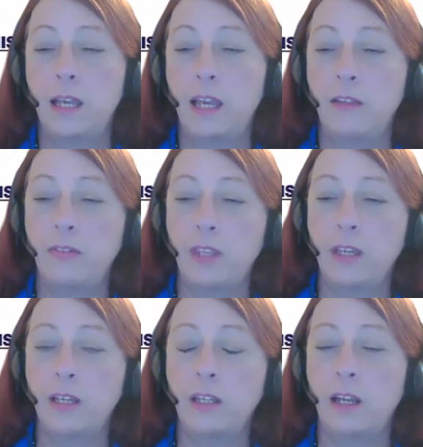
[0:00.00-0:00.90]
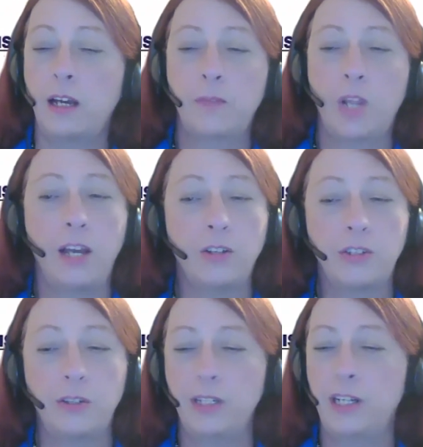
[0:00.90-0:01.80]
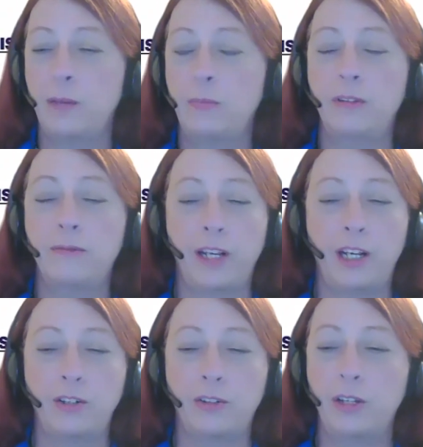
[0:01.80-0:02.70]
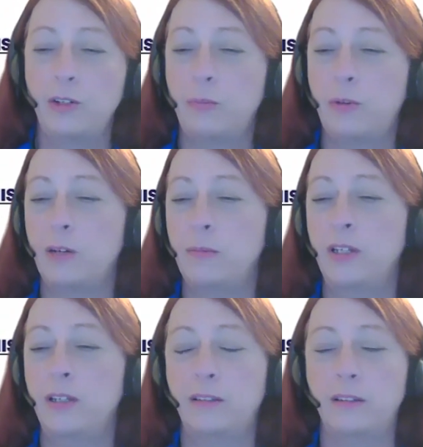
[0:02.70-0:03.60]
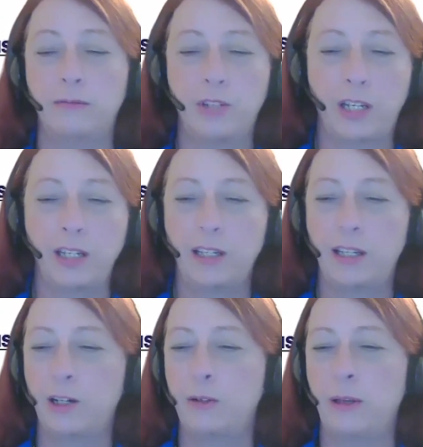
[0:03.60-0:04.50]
And then I also ended up in the financial loan department, the checking account.